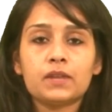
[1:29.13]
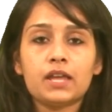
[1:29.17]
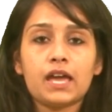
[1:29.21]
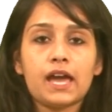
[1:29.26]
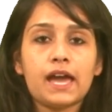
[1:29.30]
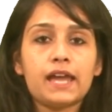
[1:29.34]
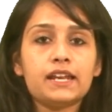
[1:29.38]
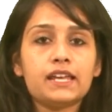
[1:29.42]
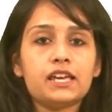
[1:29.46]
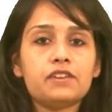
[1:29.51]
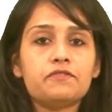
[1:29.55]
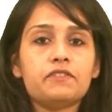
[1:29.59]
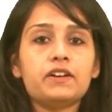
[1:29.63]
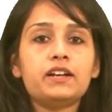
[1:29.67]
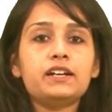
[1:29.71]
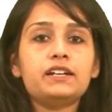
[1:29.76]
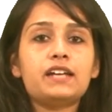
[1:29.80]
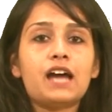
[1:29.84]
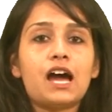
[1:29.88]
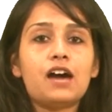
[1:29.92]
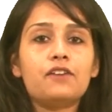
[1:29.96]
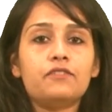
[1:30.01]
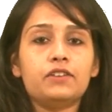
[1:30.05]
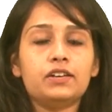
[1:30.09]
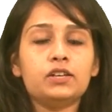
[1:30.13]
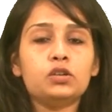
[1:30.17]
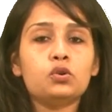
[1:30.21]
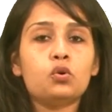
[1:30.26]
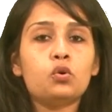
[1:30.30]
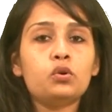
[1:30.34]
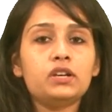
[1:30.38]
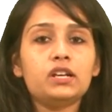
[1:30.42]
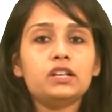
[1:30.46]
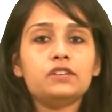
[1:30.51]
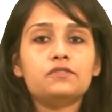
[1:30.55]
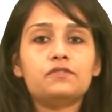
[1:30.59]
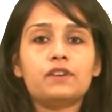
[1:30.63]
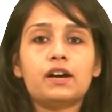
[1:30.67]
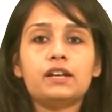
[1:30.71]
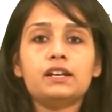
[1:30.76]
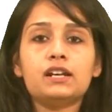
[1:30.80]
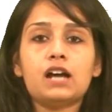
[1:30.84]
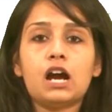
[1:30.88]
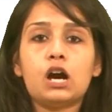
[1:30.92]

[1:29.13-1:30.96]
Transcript: An event having only one